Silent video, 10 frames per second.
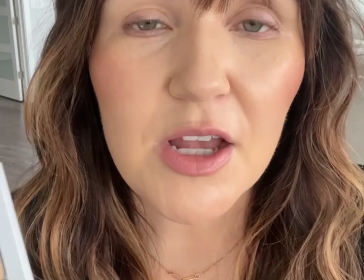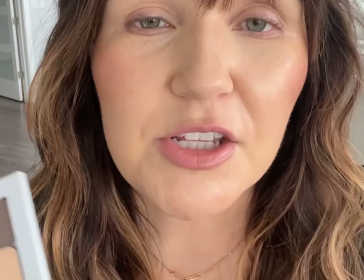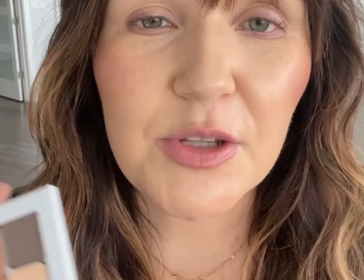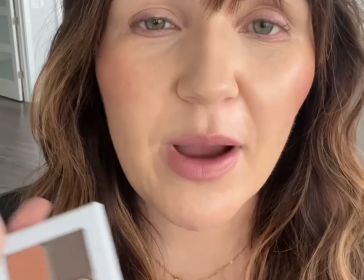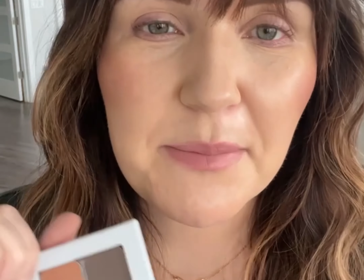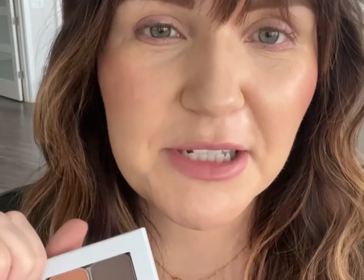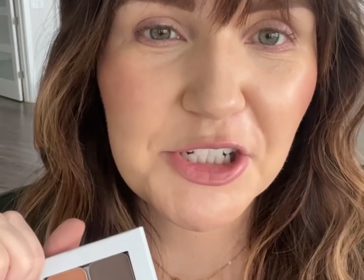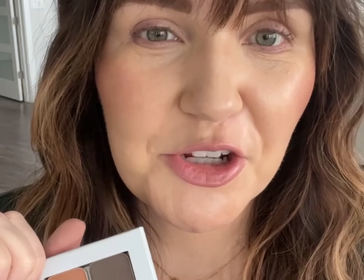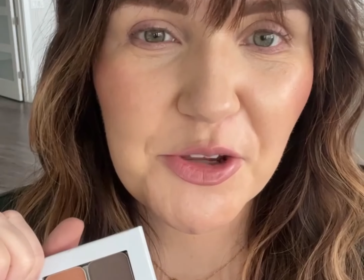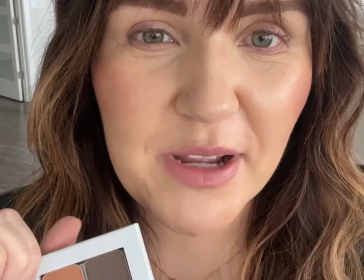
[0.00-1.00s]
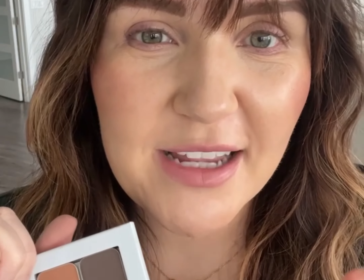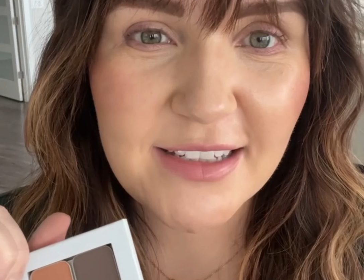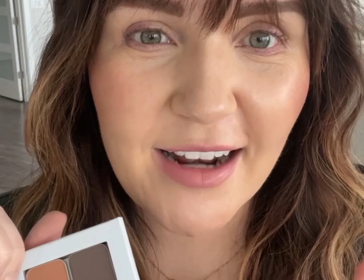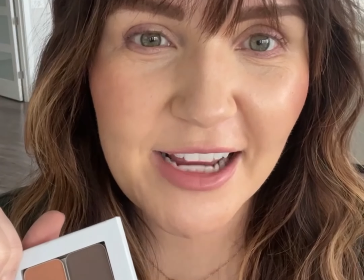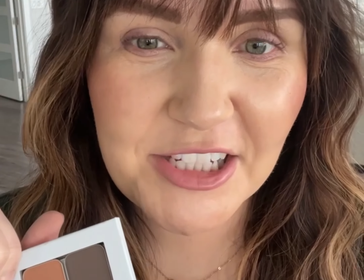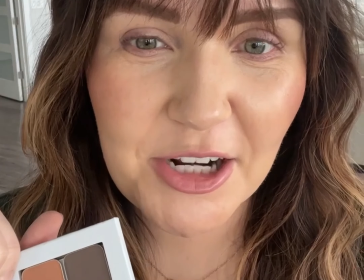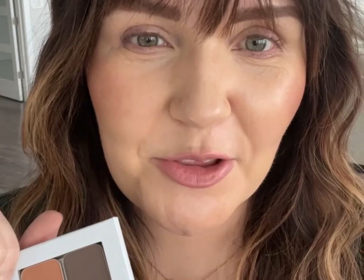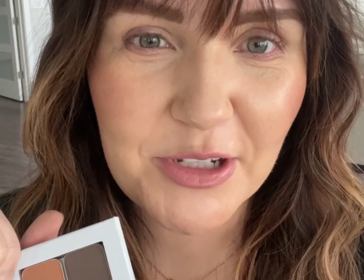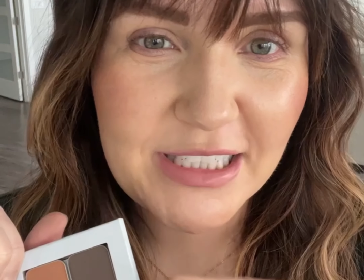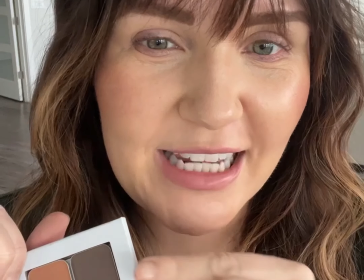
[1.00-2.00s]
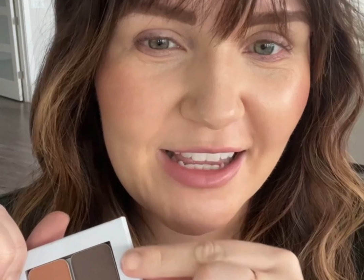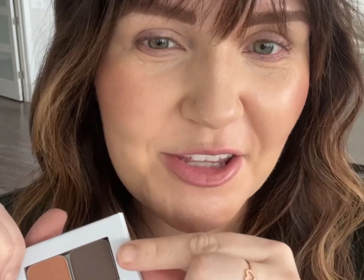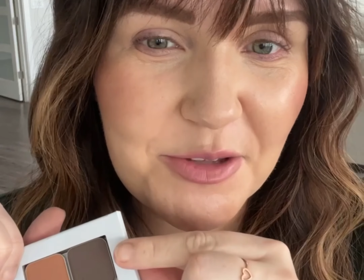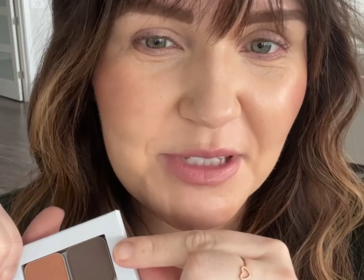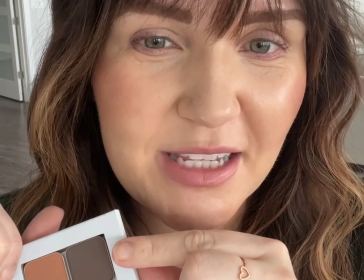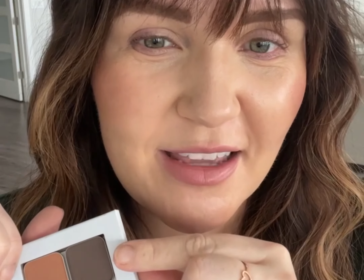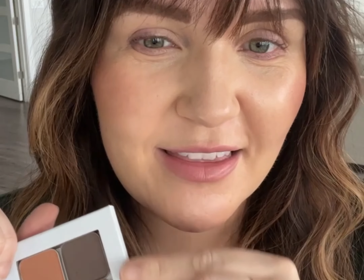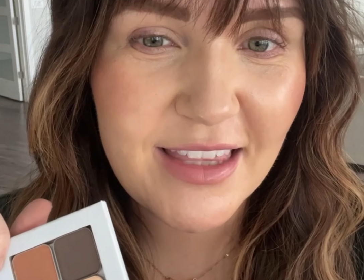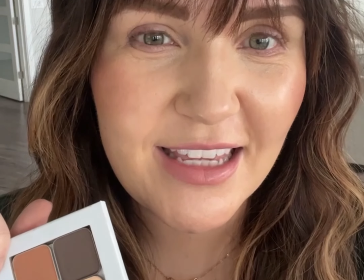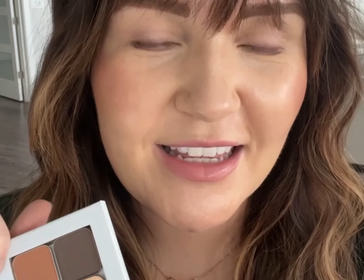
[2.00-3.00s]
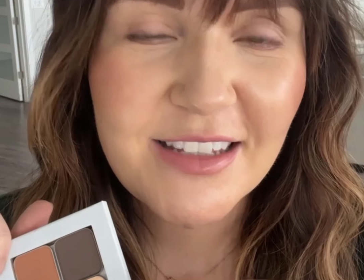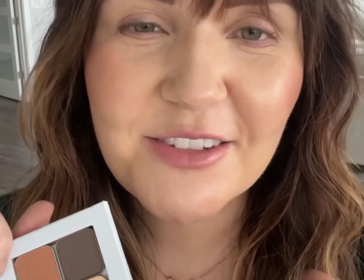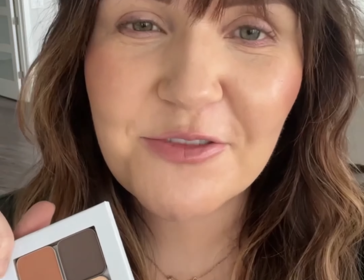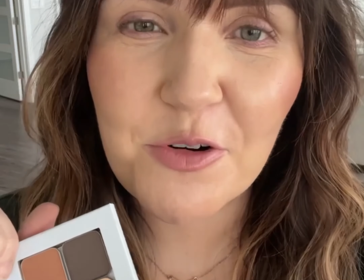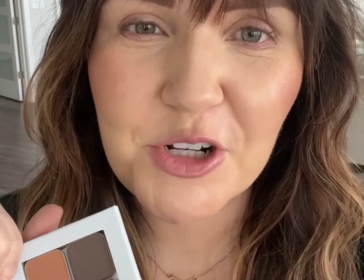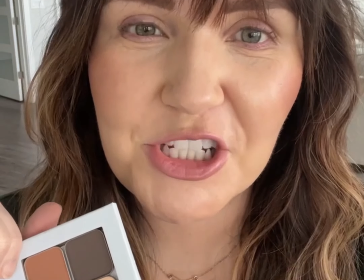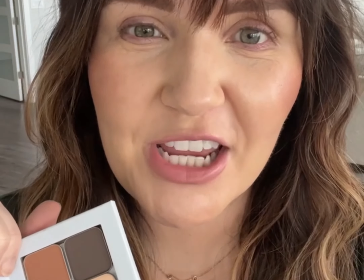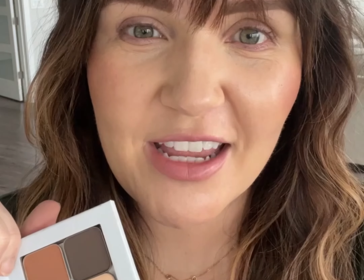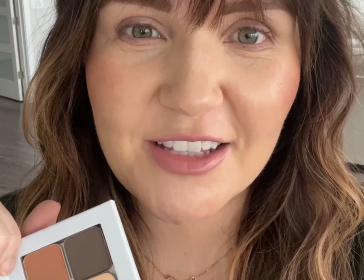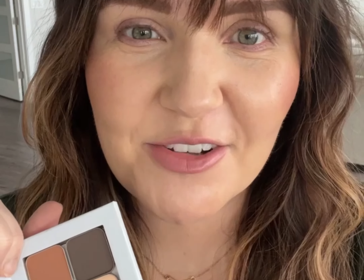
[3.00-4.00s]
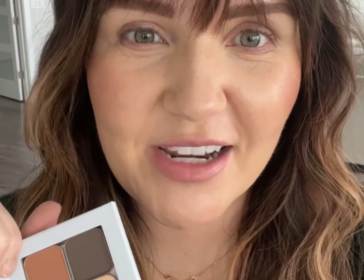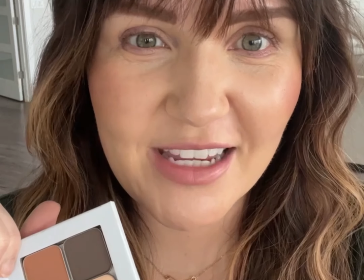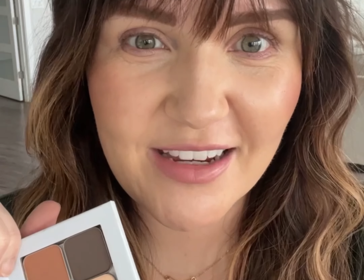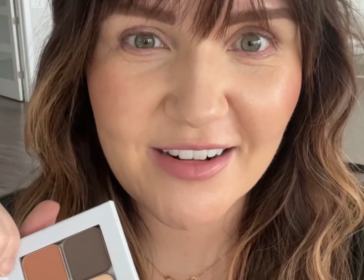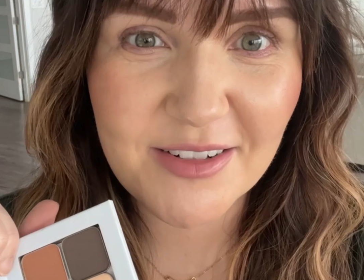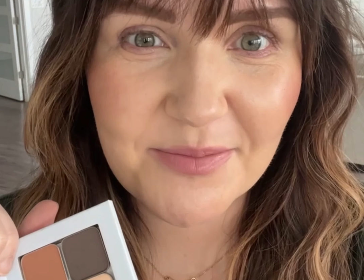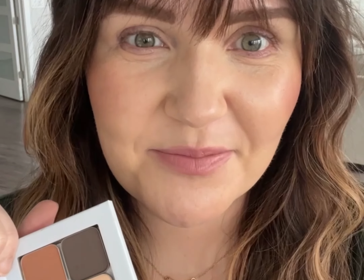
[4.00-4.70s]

So I'm gonna show you guys an eyeshadow look today using these 4 shades right here.